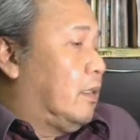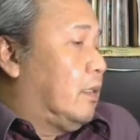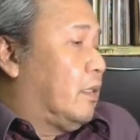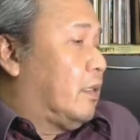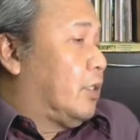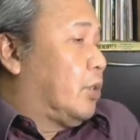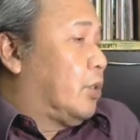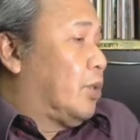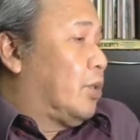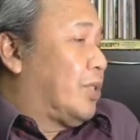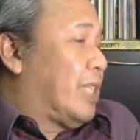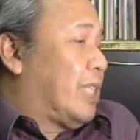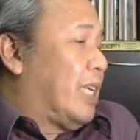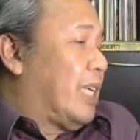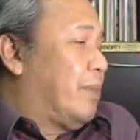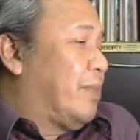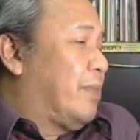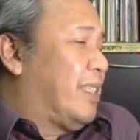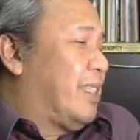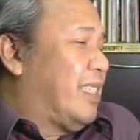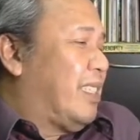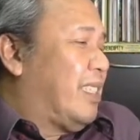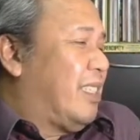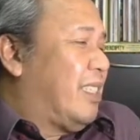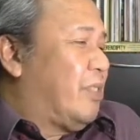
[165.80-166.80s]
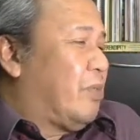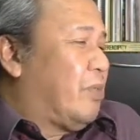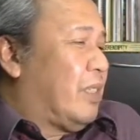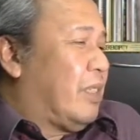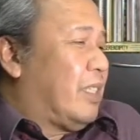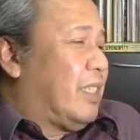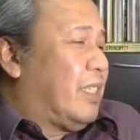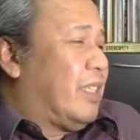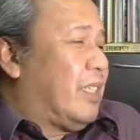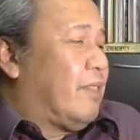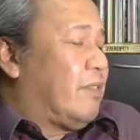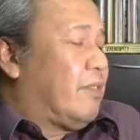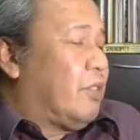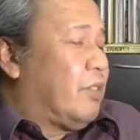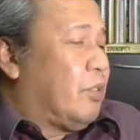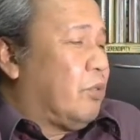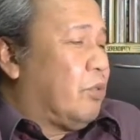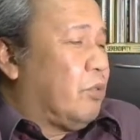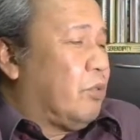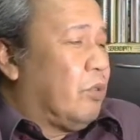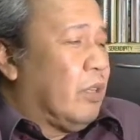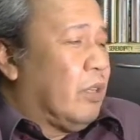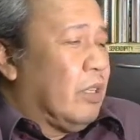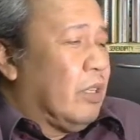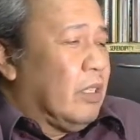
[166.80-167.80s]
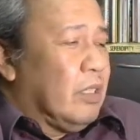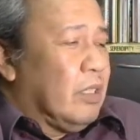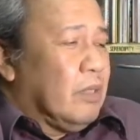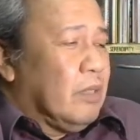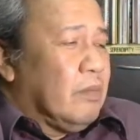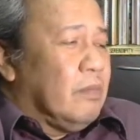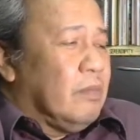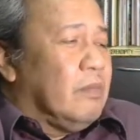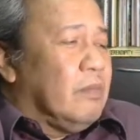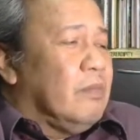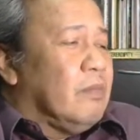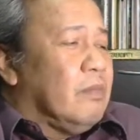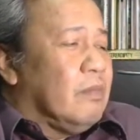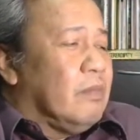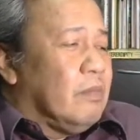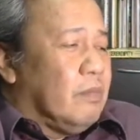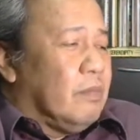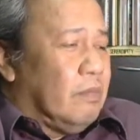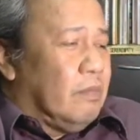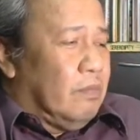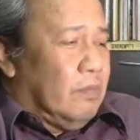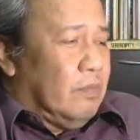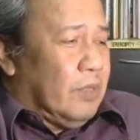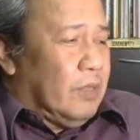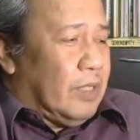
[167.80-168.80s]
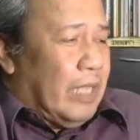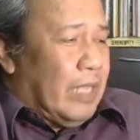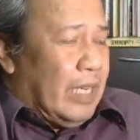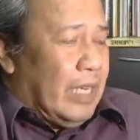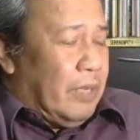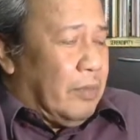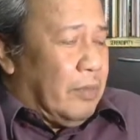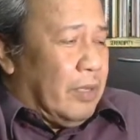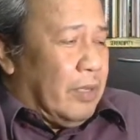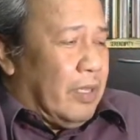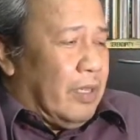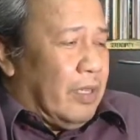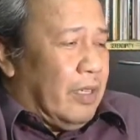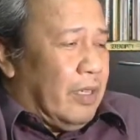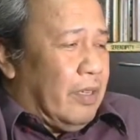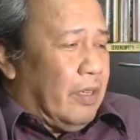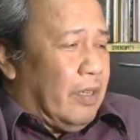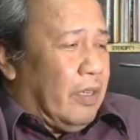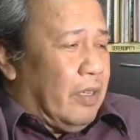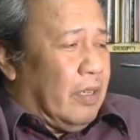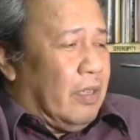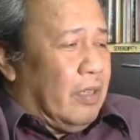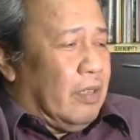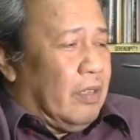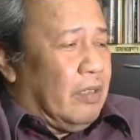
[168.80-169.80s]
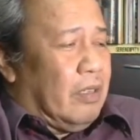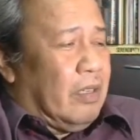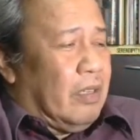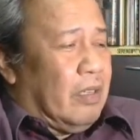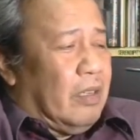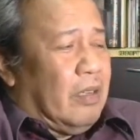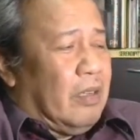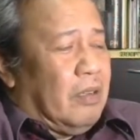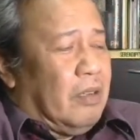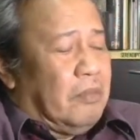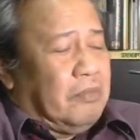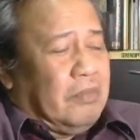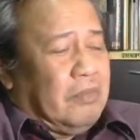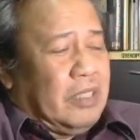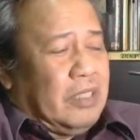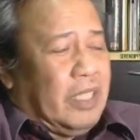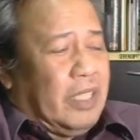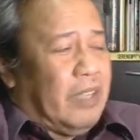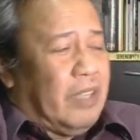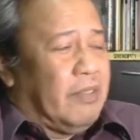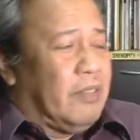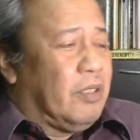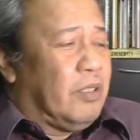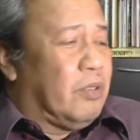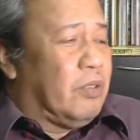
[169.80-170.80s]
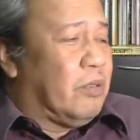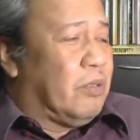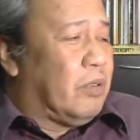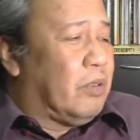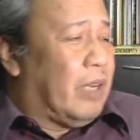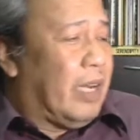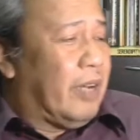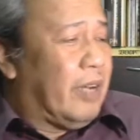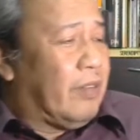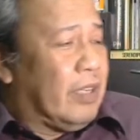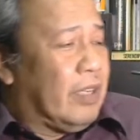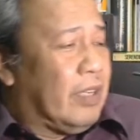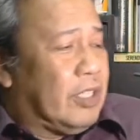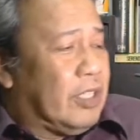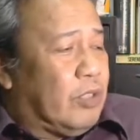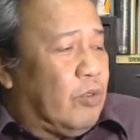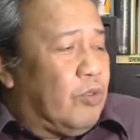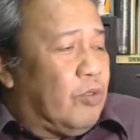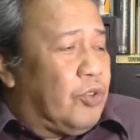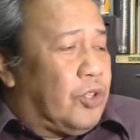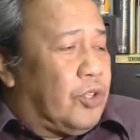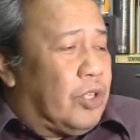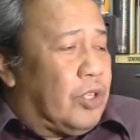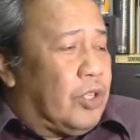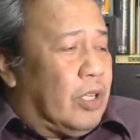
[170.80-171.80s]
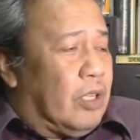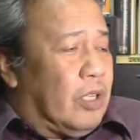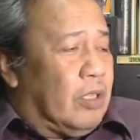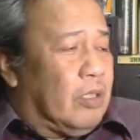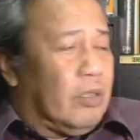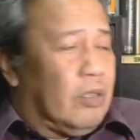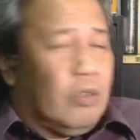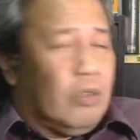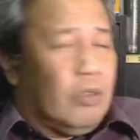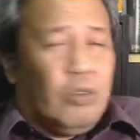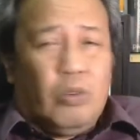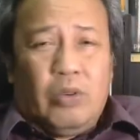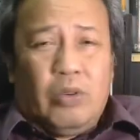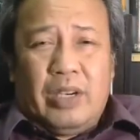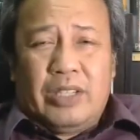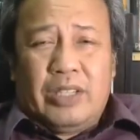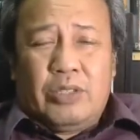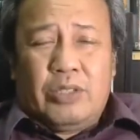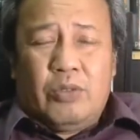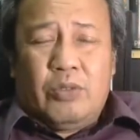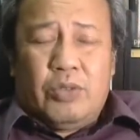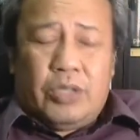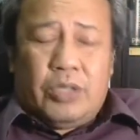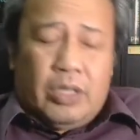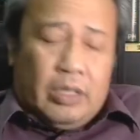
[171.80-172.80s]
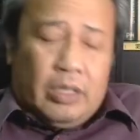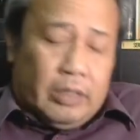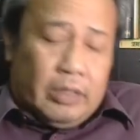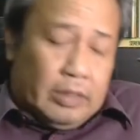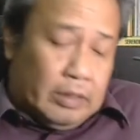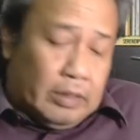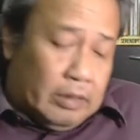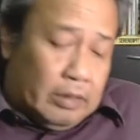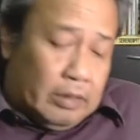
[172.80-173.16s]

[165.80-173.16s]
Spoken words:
So study material. This one gives you study material. It gives you high resolution, low resolution.